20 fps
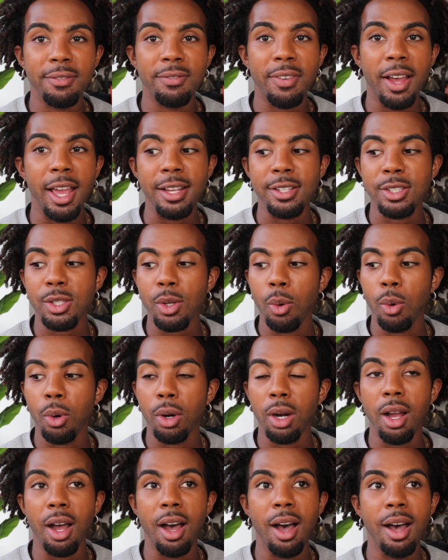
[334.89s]
advice
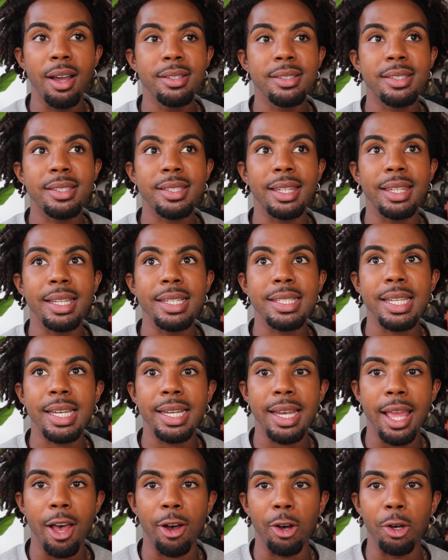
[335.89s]
or
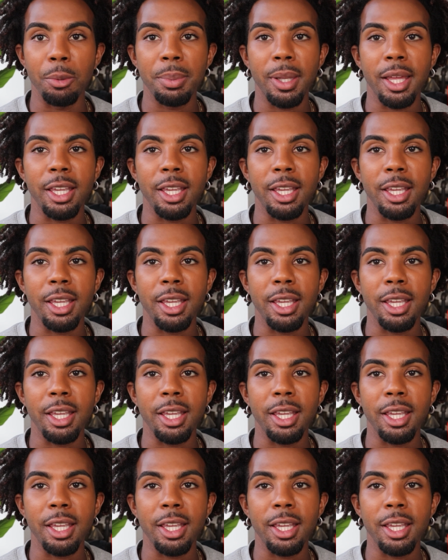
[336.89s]
unsolicited help.